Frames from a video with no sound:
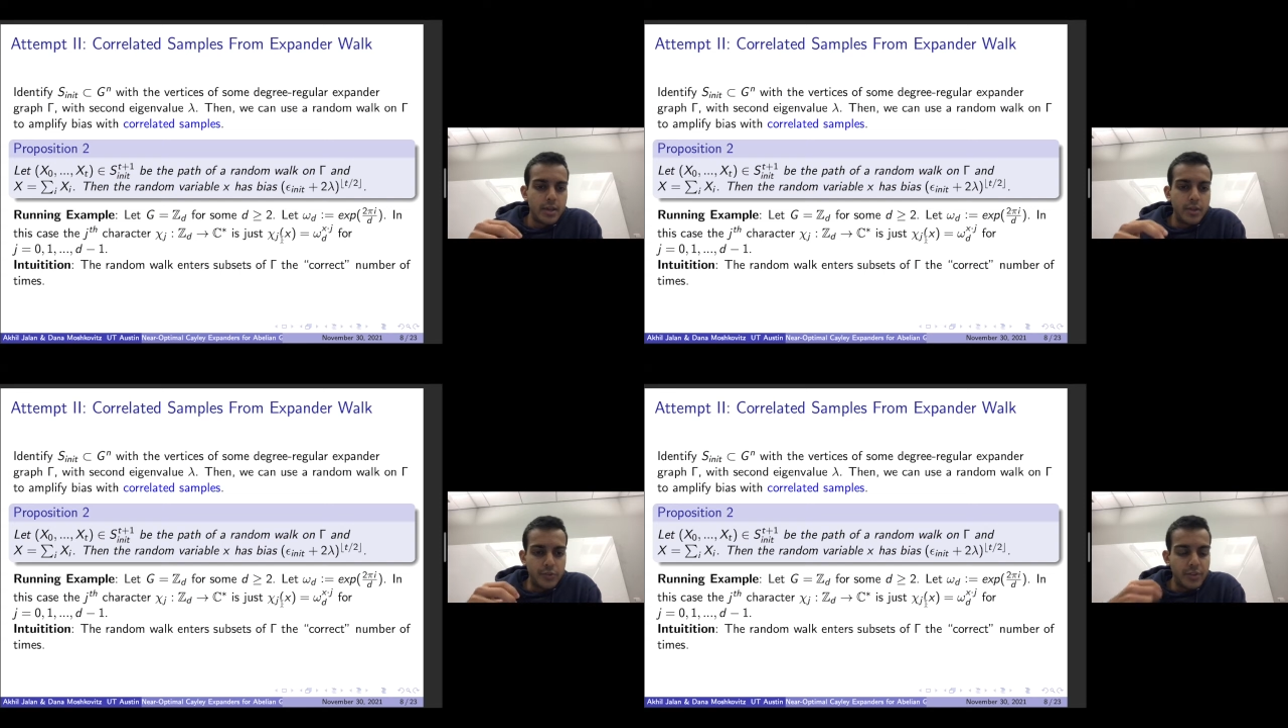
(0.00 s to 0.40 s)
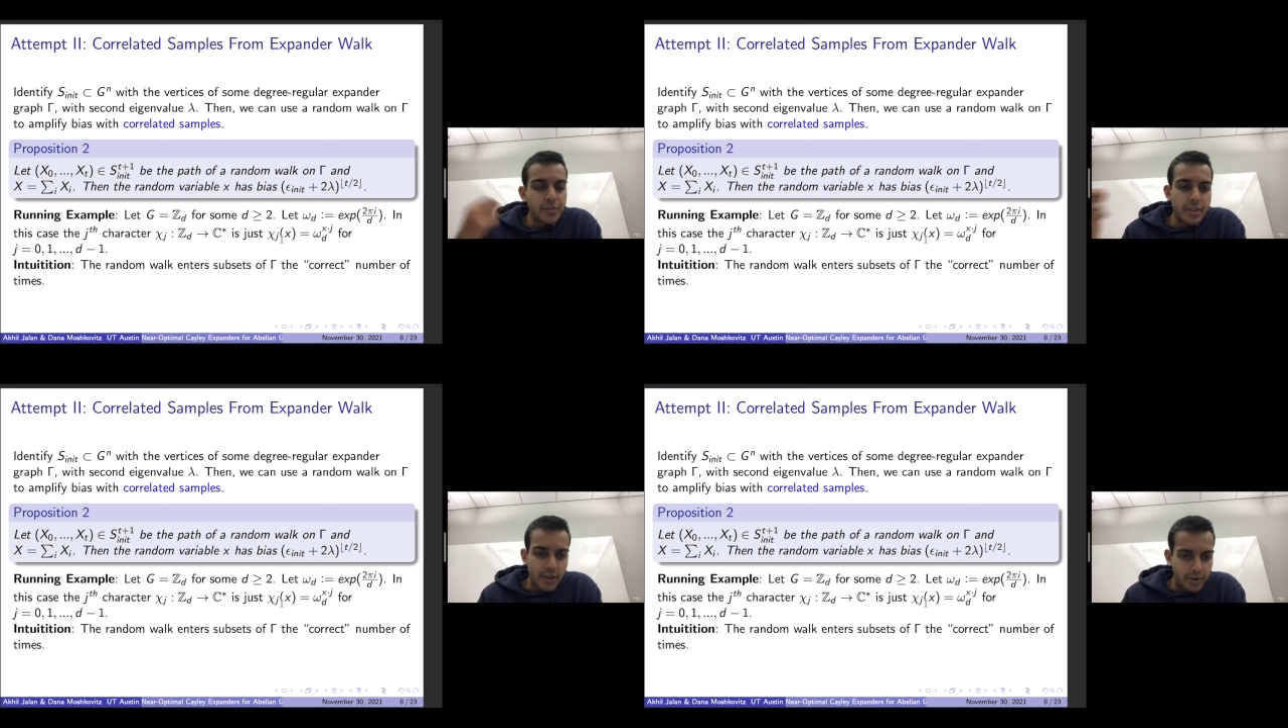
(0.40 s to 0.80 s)
So these are
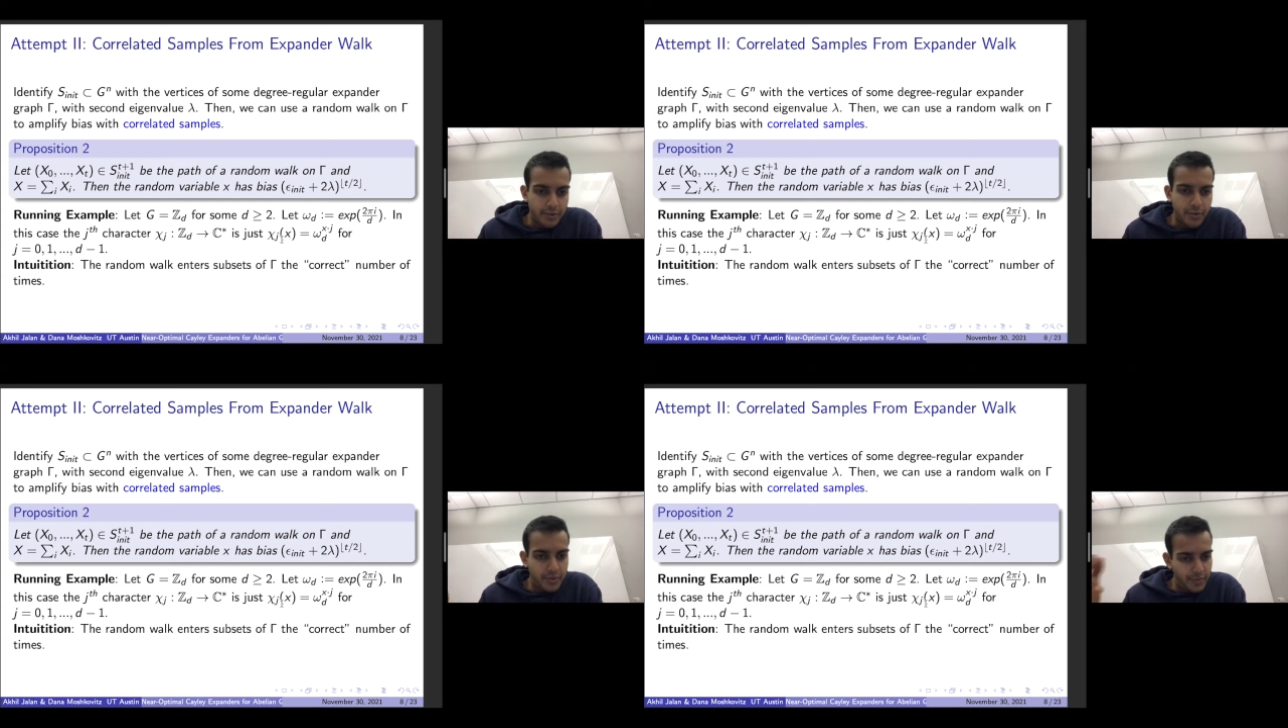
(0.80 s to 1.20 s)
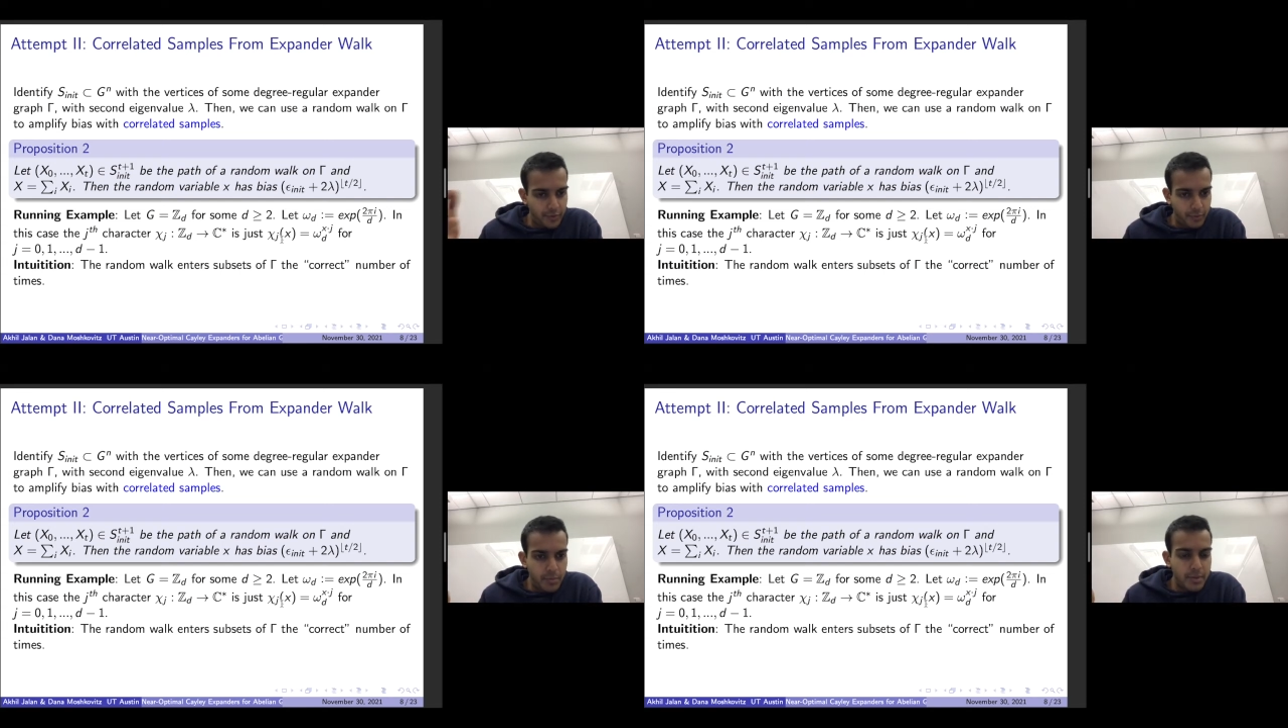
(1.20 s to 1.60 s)
the characters of this
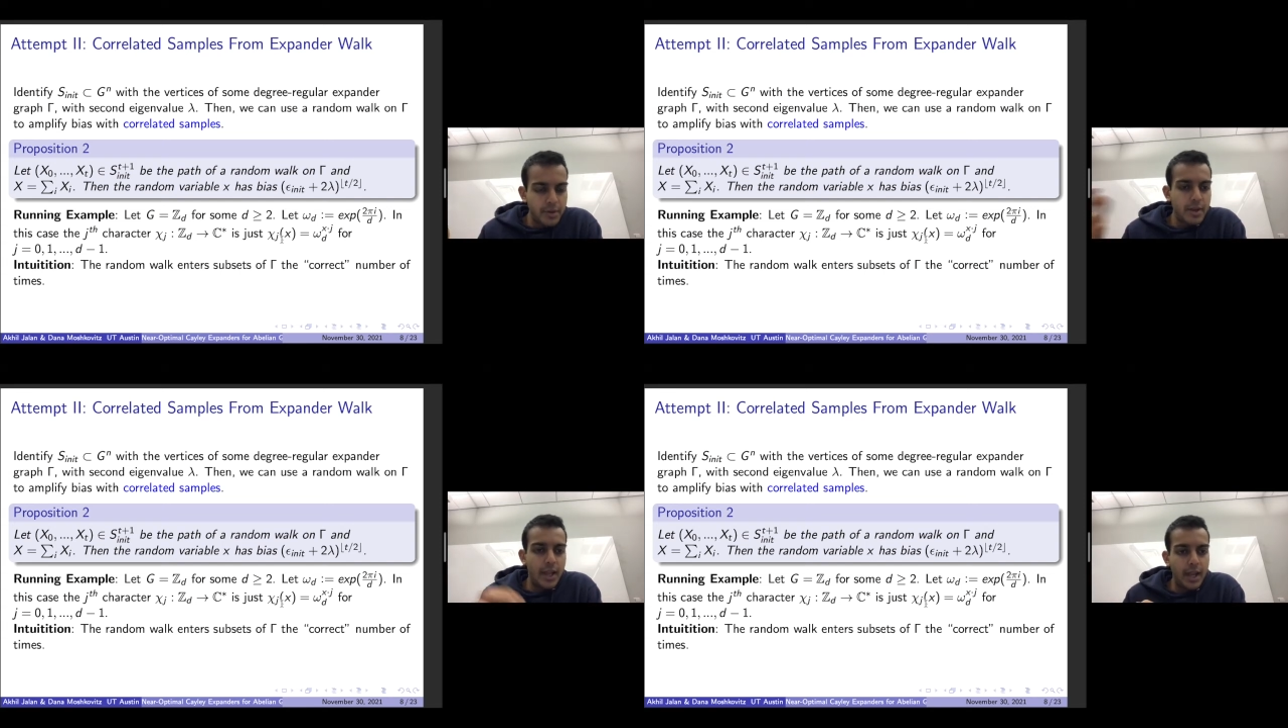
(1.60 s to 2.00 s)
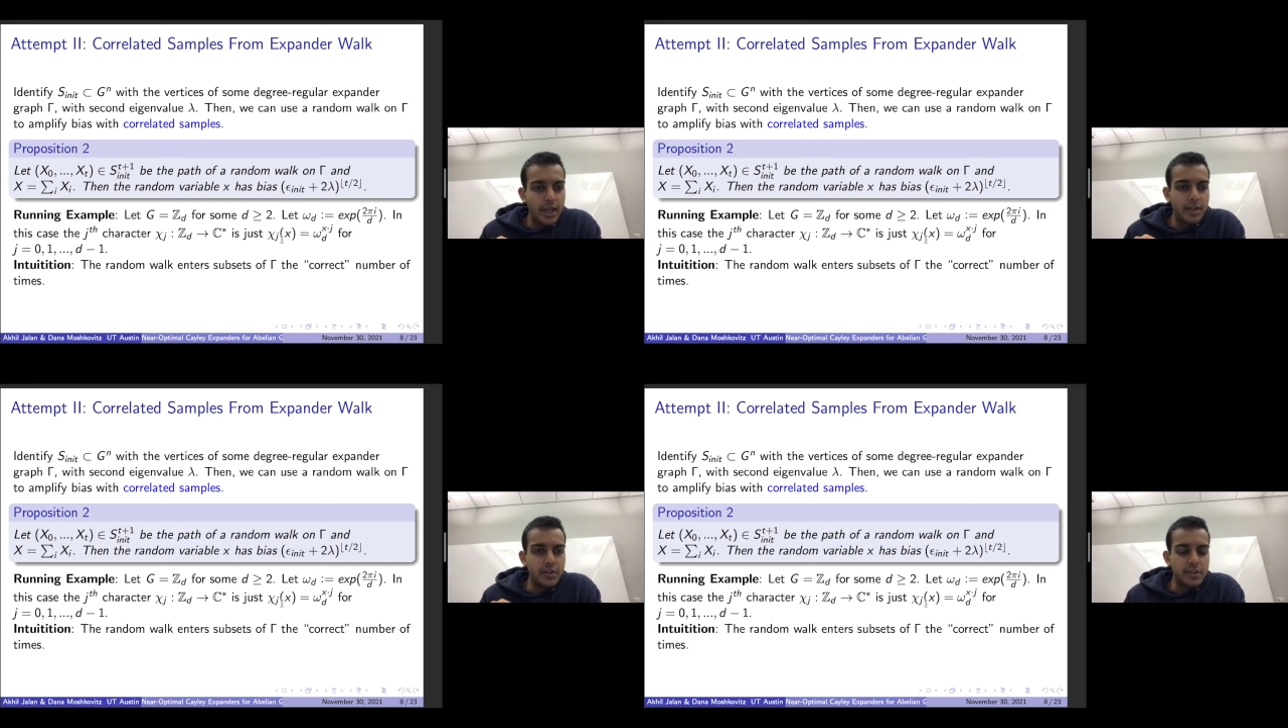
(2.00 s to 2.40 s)
group. And